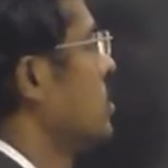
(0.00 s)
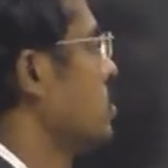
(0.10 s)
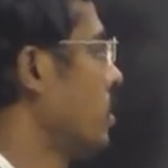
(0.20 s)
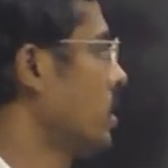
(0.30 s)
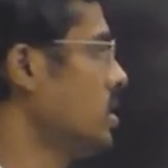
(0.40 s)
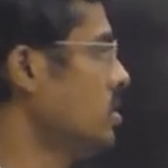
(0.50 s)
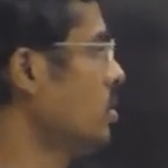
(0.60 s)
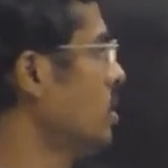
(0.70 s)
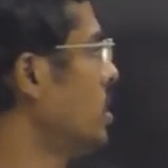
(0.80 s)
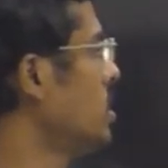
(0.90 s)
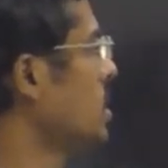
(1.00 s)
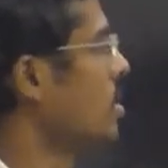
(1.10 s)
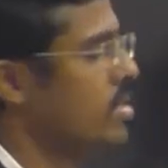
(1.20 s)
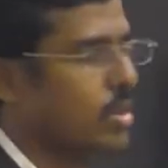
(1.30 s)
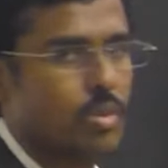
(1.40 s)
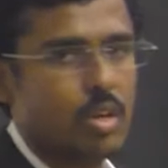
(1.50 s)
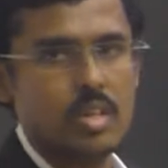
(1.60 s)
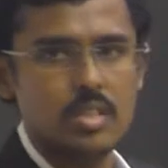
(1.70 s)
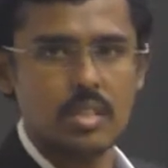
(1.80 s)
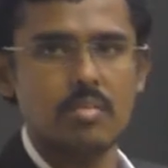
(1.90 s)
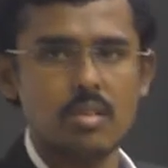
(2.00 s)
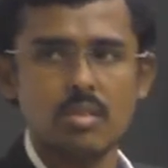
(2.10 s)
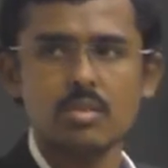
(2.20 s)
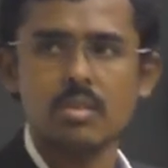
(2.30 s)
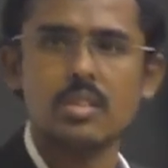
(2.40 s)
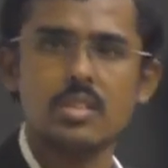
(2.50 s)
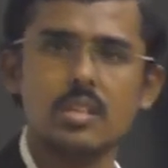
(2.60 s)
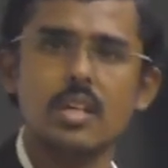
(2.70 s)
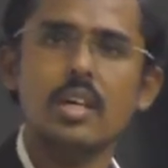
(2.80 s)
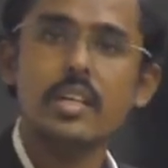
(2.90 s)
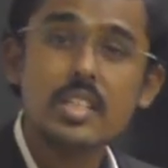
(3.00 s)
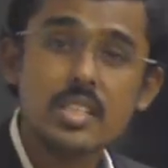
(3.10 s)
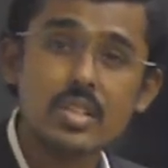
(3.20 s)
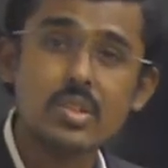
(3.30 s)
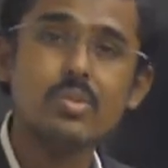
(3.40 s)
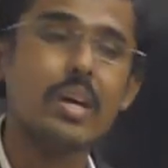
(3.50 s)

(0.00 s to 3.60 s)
this location. So it is coming out, oil is coming out. So it is easy to